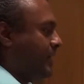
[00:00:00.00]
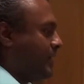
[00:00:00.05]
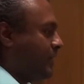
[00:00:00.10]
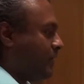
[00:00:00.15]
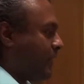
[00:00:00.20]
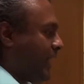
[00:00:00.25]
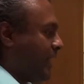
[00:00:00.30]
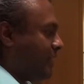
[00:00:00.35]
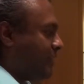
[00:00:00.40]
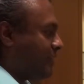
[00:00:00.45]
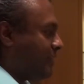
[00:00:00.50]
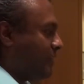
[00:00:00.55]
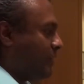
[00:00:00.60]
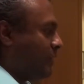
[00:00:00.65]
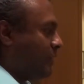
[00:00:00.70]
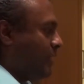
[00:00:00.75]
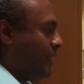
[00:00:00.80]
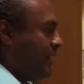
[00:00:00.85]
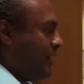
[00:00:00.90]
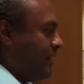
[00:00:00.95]
Okay,
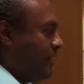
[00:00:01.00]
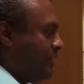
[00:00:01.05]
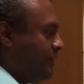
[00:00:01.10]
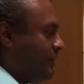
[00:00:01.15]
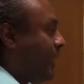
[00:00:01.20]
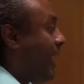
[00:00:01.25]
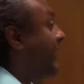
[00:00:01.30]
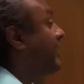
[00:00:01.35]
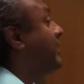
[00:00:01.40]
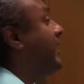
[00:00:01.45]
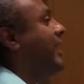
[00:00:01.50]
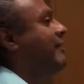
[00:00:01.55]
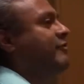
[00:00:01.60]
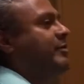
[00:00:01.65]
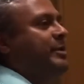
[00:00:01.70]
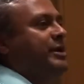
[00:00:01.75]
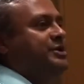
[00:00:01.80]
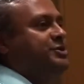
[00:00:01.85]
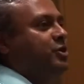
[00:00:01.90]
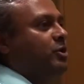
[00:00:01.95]
so
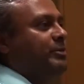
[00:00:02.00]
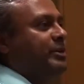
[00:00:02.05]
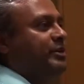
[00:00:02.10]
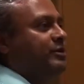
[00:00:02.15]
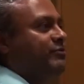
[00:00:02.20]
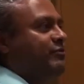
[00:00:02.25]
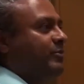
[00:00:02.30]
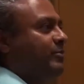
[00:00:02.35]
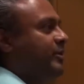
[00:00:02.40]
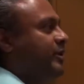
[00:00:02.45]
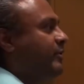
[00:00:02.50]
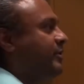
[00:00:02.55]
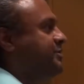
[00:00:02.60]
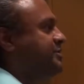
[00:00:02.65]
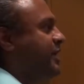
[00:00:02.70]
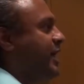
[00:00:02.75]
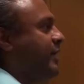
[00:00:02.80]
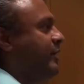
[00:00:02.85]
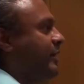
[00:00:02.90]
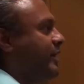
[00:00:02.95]
everybody told me they're familiar with
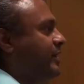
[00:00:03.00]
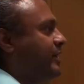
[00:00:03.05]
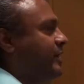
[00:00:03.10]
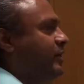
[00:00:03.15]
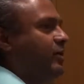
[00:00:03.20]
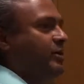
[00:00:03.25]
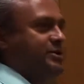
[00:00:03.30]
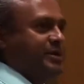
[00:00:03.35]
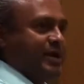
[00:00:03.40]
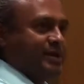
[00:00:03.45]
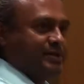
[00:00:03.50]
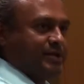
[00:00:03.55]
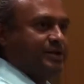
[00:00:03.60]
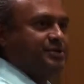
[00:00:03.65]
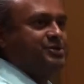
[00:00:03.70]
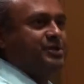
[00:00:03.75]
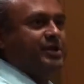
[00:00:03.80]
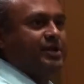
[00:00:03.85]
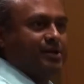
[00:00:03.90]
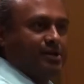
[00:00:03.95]
JUnit or testng,
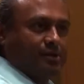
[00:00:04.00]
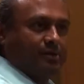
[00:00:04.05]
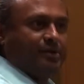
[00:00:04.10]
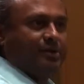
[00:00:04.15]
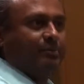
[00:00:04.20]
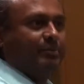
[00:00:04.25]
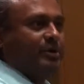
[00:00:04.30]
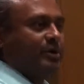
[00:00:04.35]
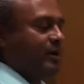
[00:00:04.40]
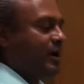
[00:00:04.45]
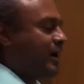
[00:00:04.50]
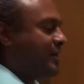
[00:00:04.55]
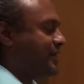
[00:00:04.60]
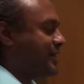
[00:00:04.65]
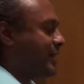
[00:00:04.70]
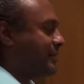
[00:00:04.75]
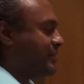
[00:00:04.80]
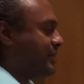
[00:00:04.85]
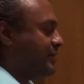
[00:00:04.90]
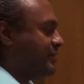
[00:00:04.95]
so similar
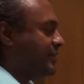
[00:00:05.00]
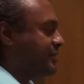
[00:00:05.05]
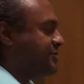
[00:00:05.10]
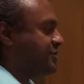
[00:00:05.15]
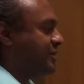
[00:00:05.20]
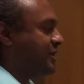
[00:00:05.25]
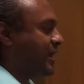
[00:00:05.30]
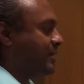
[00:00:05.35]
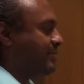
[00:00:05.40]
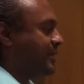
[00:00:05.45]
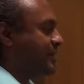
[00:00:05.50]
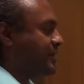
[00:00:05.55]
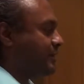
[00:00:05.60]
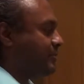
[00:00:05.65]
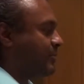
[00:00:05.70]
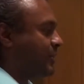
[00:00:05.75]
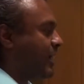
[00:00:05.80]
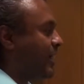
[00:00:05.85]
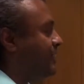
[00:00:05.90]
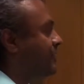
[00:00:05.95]
concept, so this should not be a
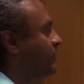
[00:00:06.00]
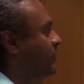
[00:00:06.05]
surprise.